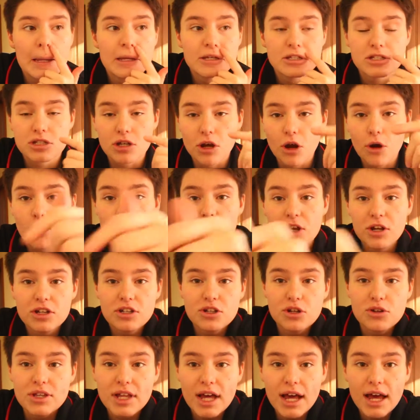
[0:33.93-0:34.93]
So we're gonna
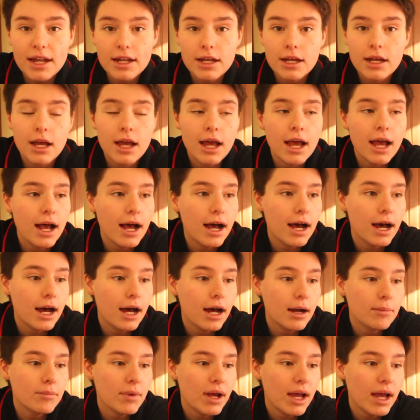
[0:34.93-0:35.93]
do that,
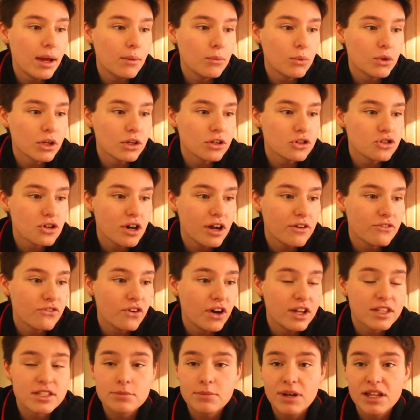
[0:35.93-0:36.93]
and we're gonna try and
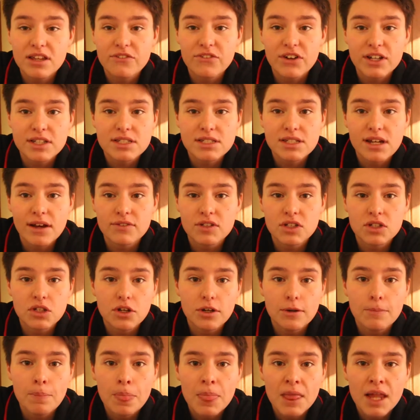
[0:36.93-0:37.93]
find some other fun stuff to
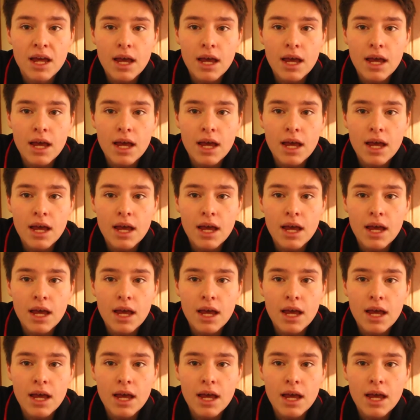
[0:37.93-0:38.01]
do.